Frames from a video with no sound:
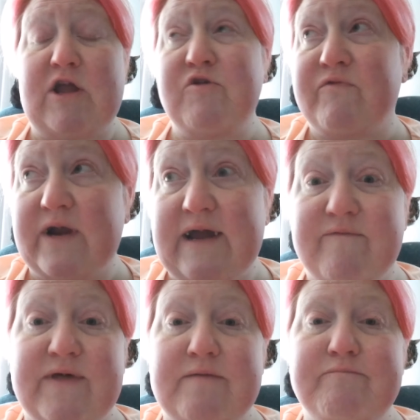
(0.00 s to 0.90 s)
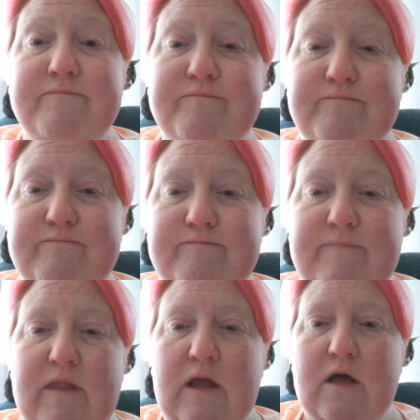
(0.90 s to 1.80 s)
and you forgive them,
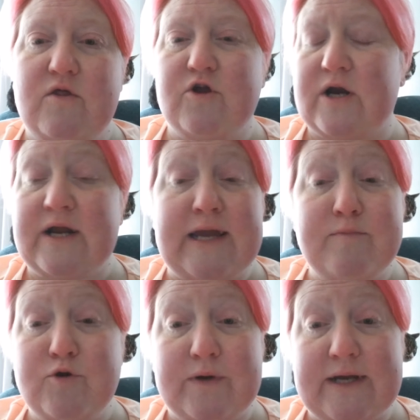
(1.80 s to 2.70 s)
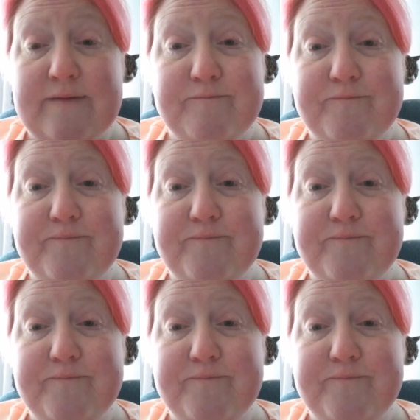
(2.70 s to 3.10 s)
they're going to keep doing it.